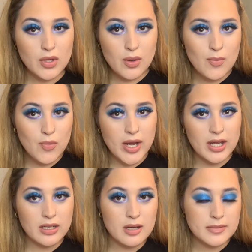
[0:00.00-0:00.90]
brighten
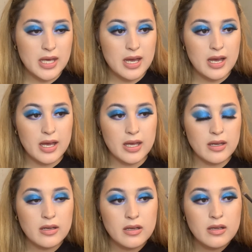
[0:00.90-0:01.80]
up that eye.
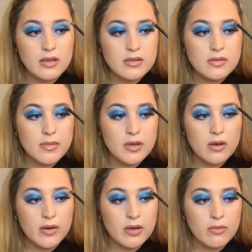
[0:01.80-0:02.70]
So I'm gonna go
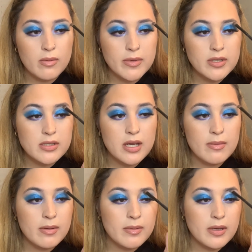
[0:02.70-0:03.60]
in one more time
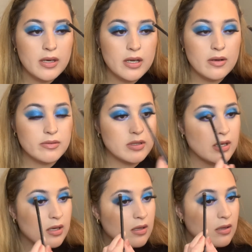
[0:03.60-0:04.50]
up here with
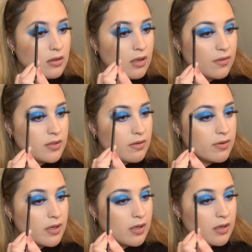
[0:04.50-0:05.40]
that
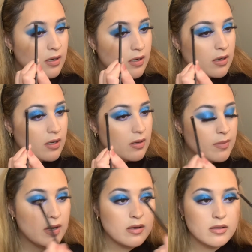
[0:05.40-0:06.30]
leftover
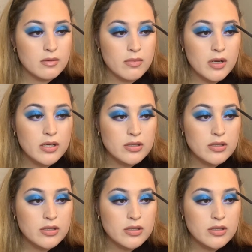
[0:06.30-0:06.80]
powder on the brush.